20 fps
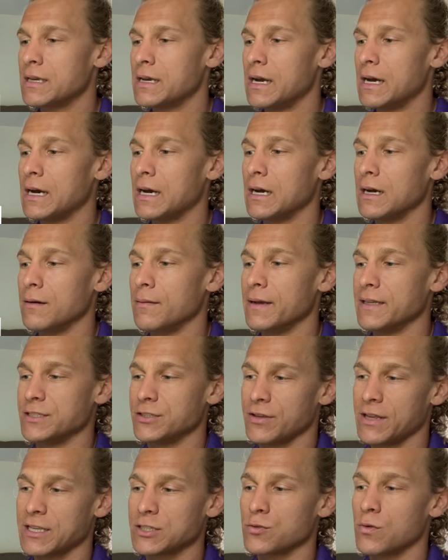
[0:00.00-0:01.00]
And
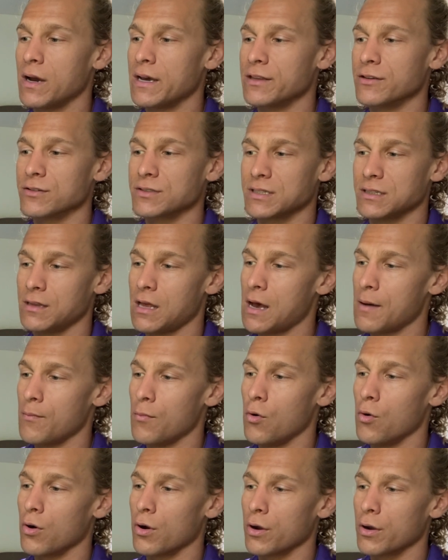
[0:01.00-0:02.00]
so that's why there's a lot
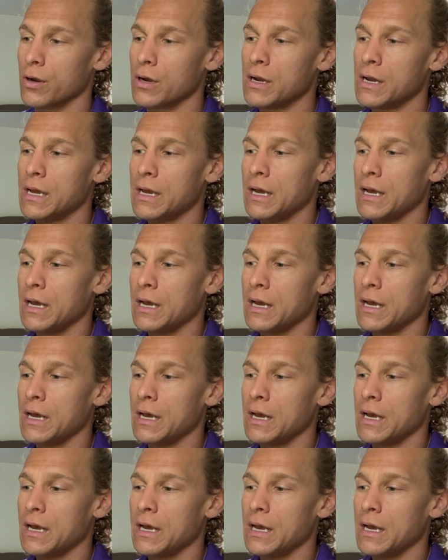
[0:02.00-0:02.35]
more